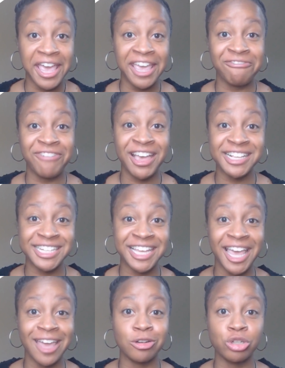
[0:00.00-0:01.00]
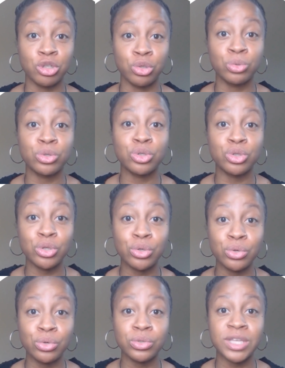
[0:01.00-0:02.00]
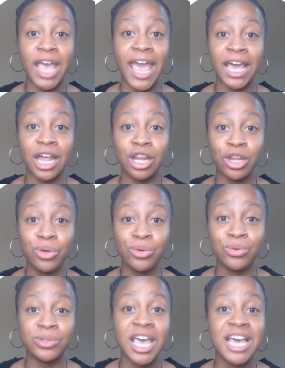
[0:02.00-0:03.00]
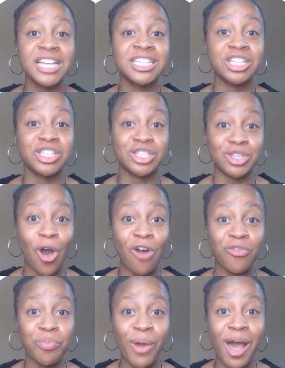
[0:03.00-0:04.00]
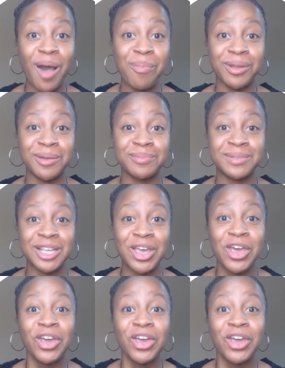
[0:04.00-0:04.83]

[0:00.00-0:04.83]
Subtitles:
Investigators use tools and clues to solve problems.